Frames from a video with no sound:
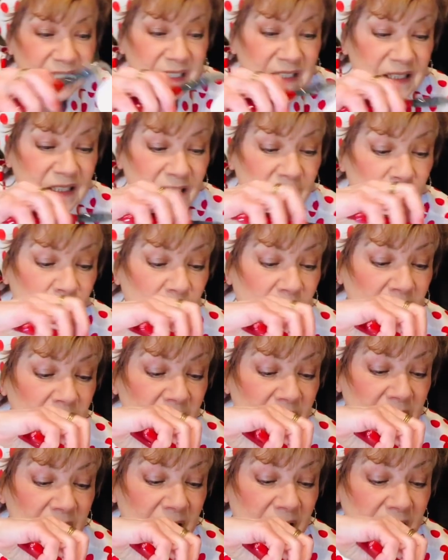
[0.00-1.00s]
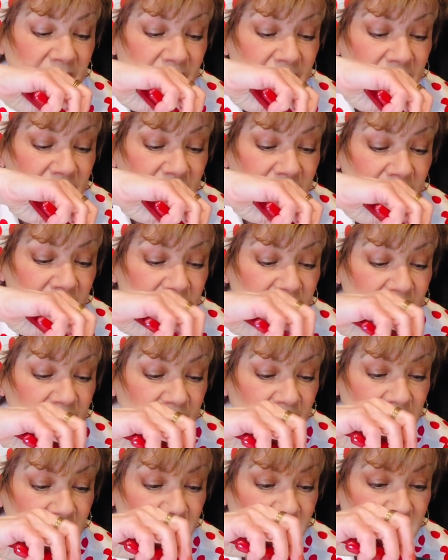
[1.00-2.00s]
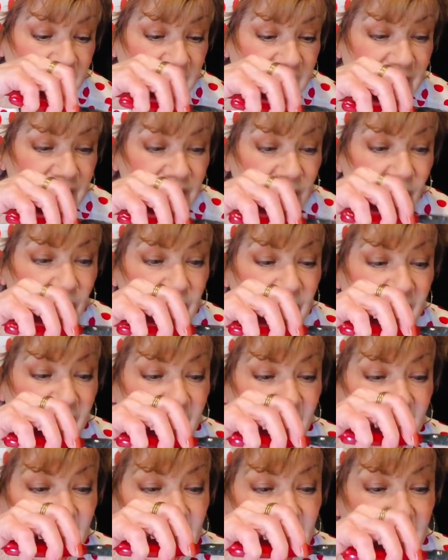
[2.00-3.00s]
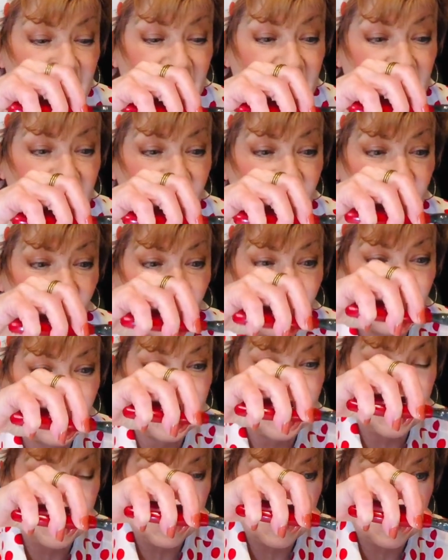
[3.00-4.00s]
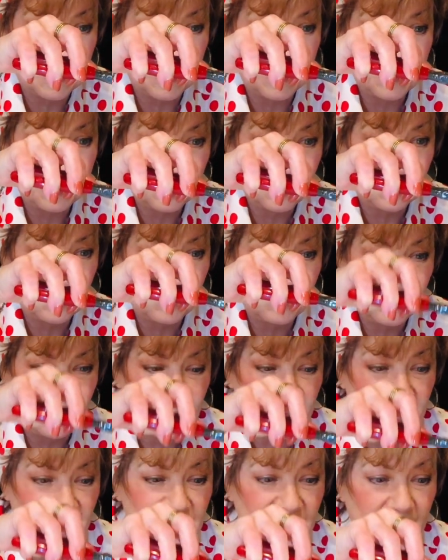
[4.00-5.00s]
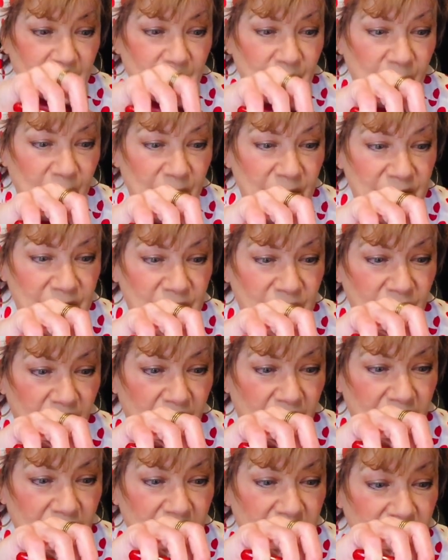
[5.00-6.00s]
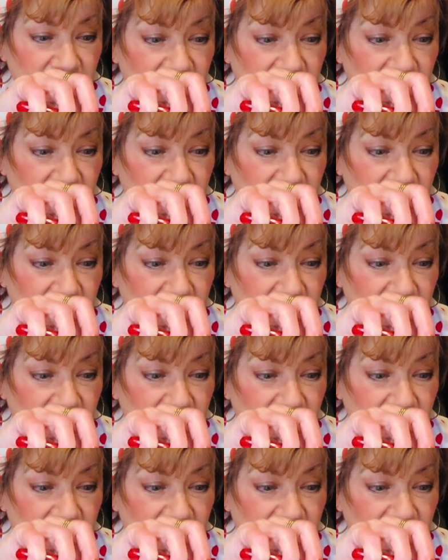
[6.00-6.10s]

Dip it in. It's okay if only, if that part's dry.